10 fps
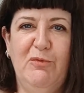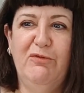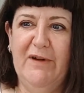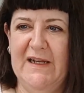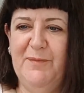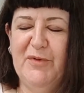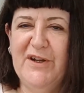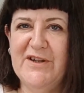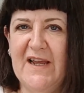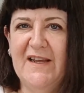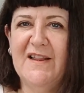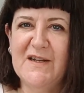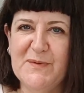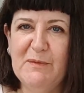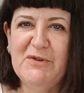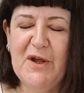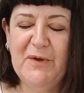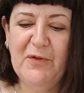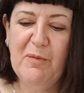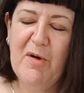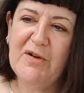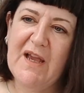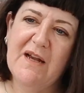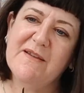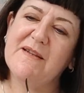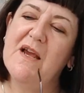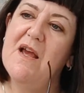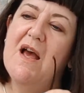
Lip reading: will really appreciate it. That's why I'm showing it on the podcast.